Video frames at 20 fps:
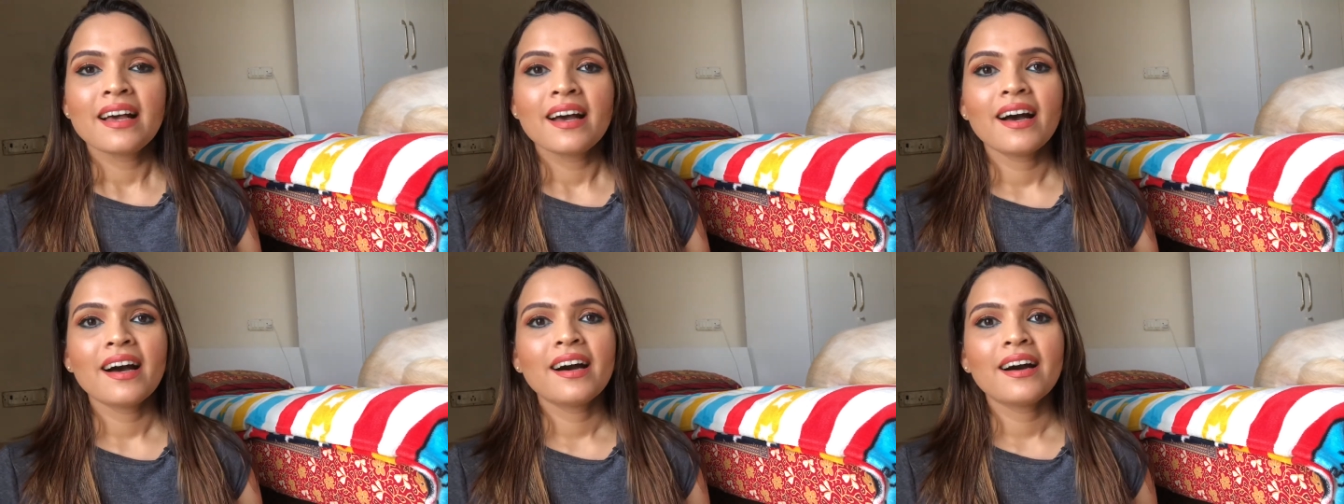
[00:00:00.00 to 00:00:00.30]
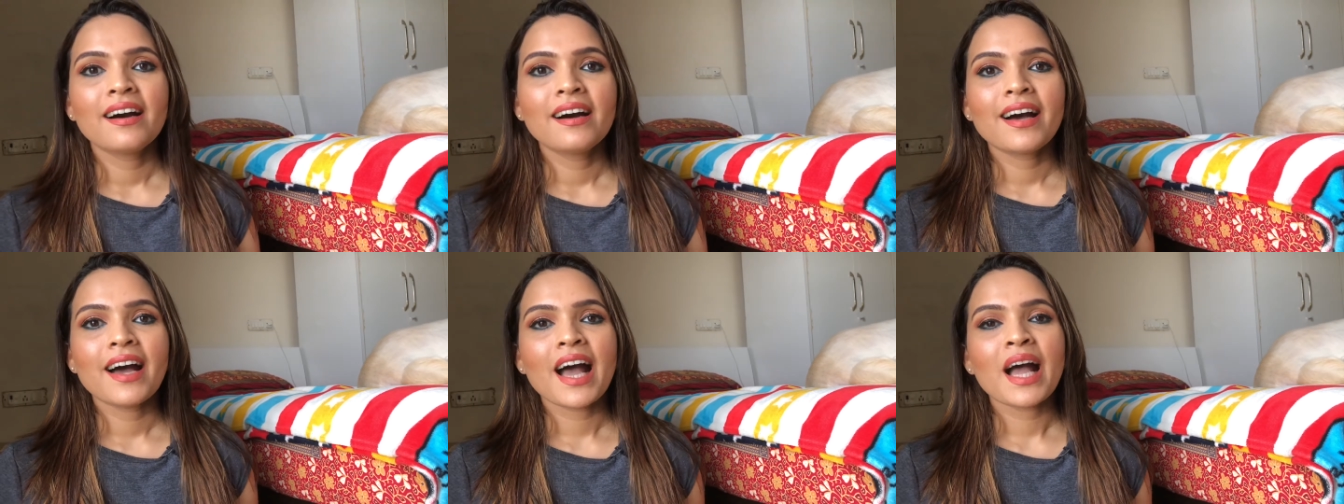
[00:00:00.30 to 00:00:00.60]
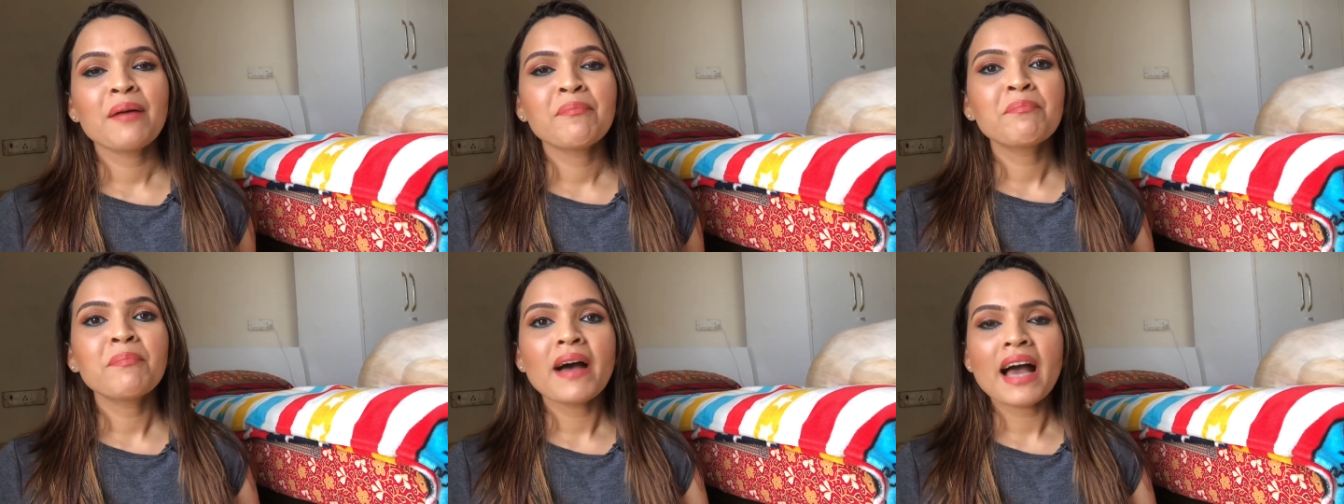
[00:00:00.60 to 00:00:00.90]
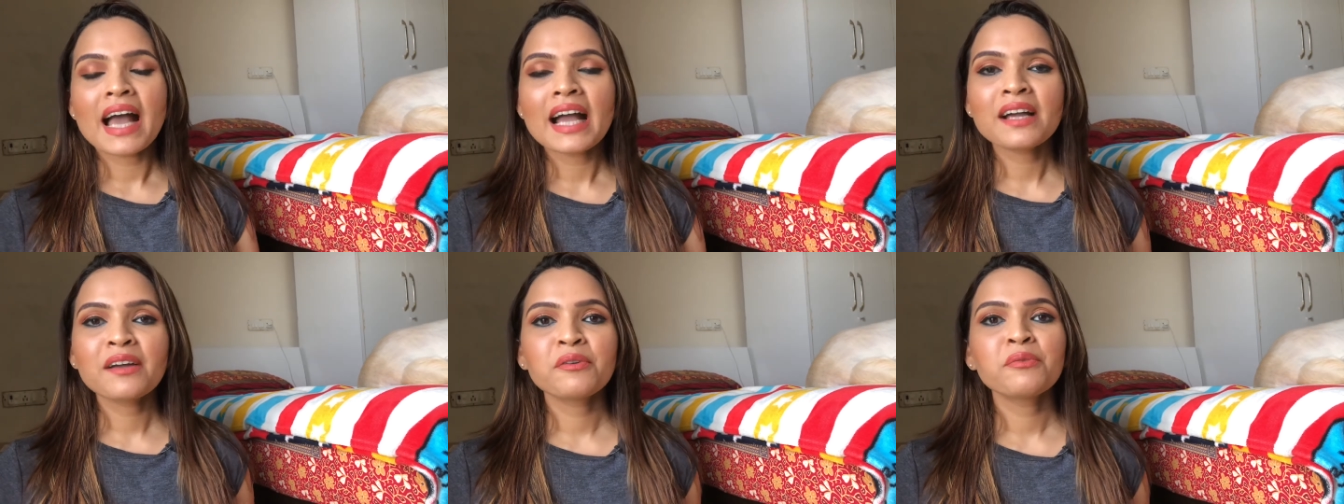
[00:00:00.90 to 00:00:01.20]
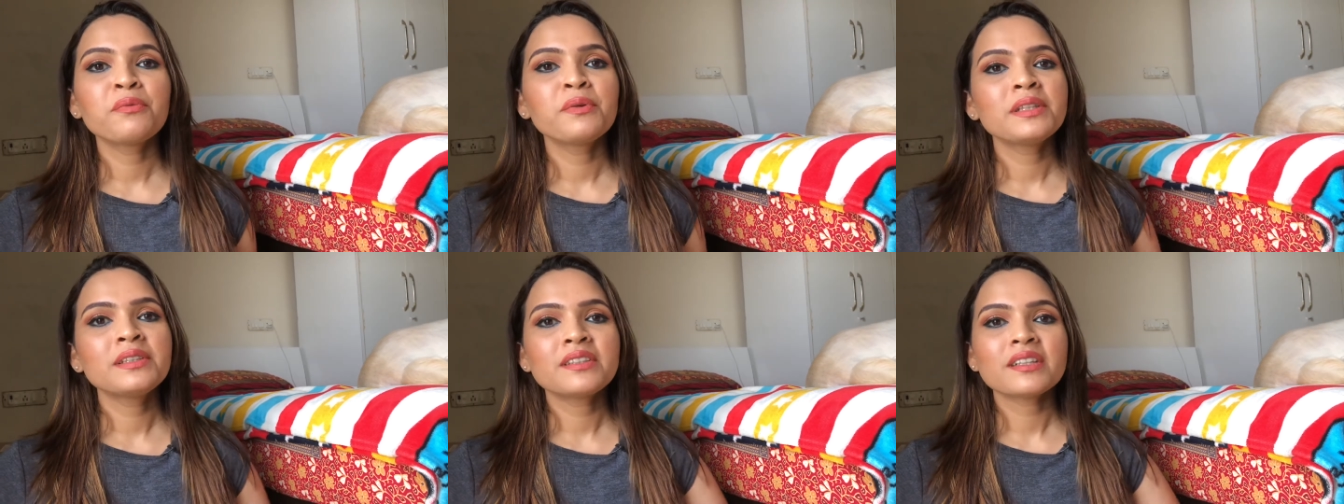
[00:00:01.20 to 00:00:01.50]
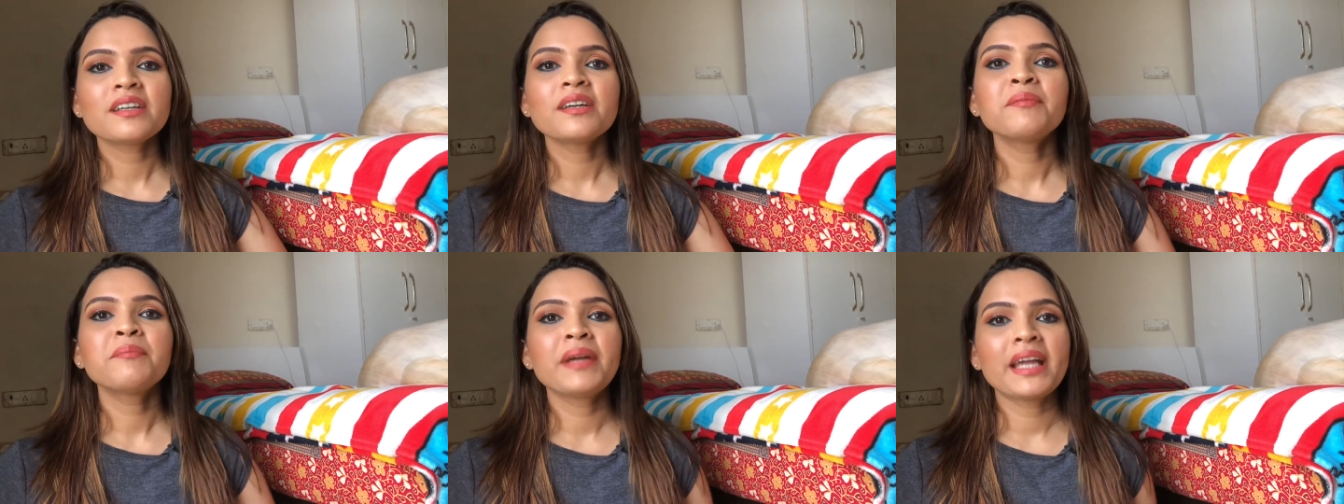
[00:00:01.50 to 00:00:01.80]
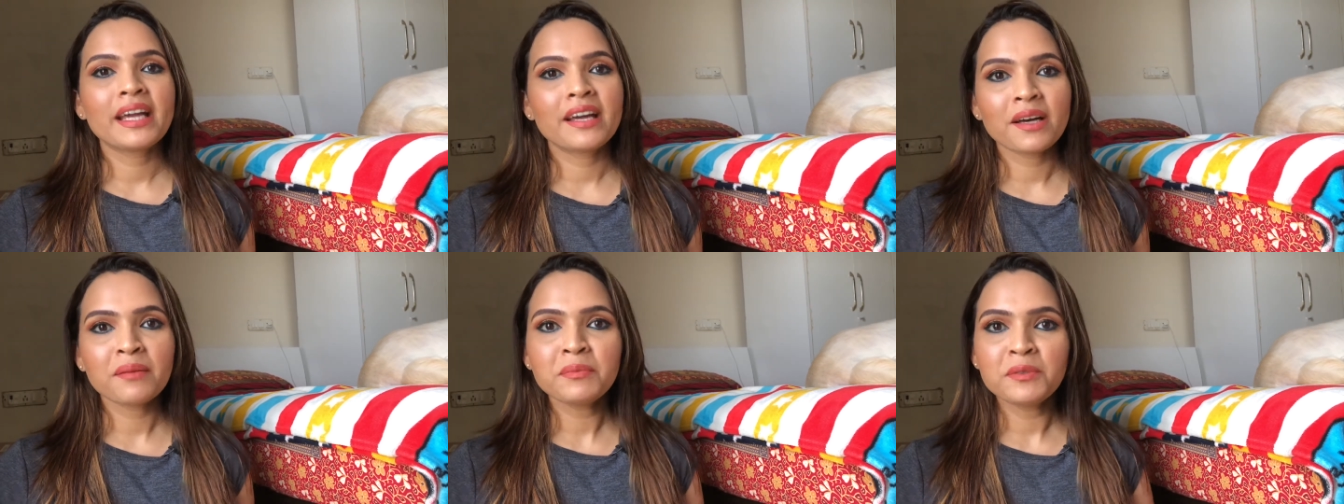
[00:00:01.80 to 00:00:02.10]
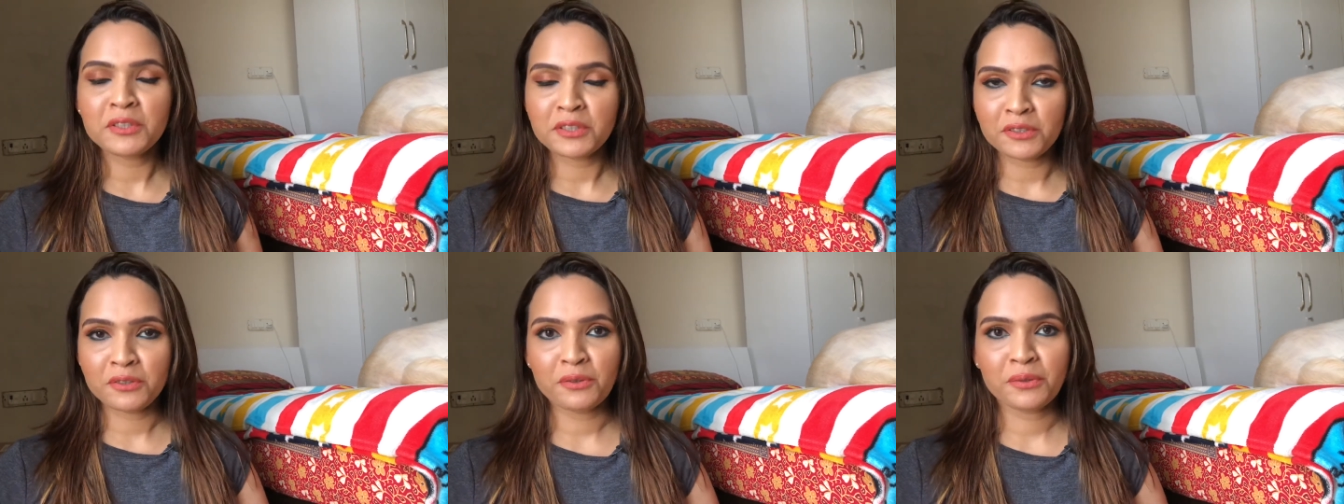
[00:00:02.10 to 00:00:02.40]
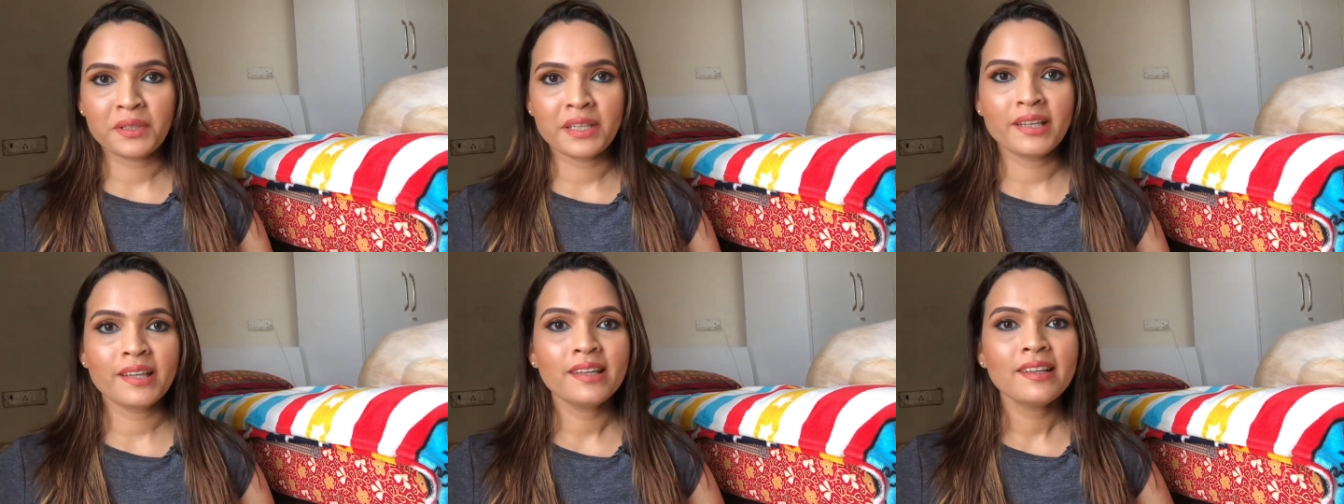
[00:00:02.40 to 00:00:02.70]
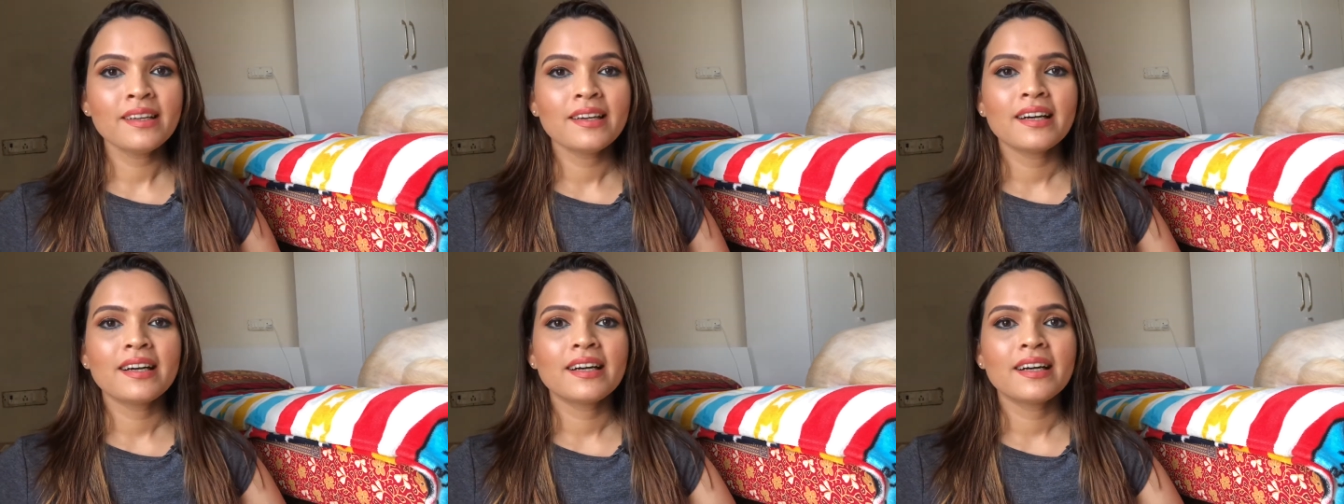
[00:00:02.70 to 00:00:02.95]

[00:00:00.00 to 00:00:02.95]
Uh, I'm back with a makeup tutorial.